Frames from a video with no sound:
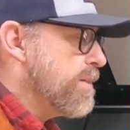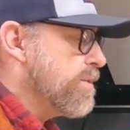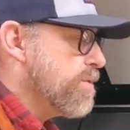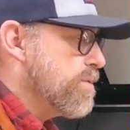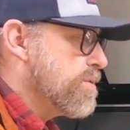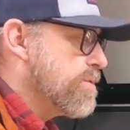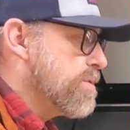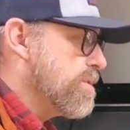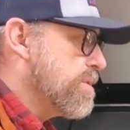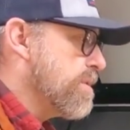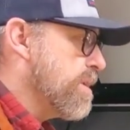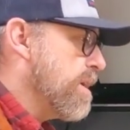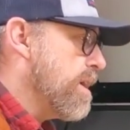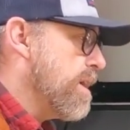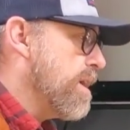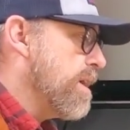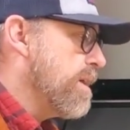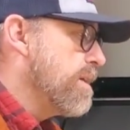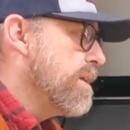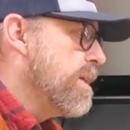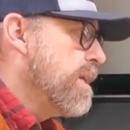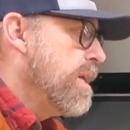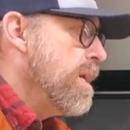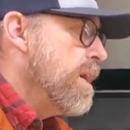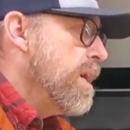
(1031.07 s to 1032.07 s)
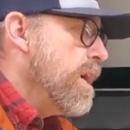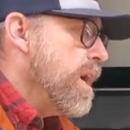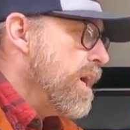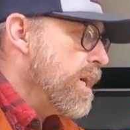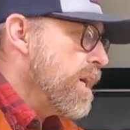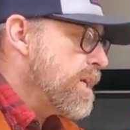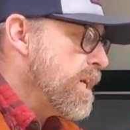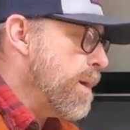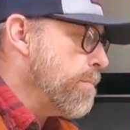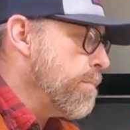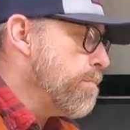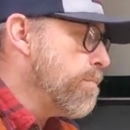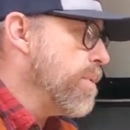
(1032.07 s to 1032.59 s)
There's a
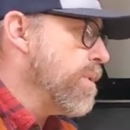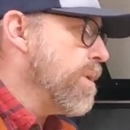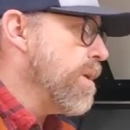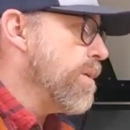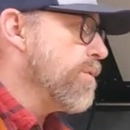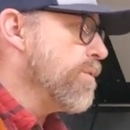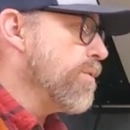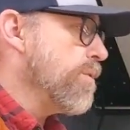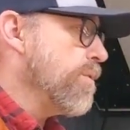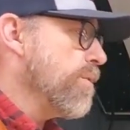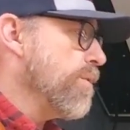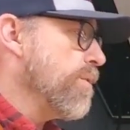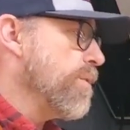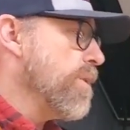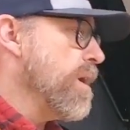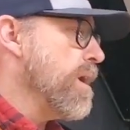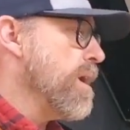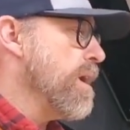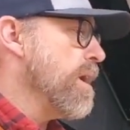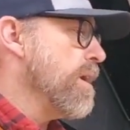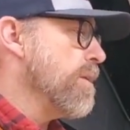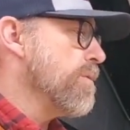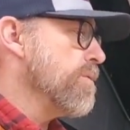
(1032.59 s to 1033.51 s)
couple other,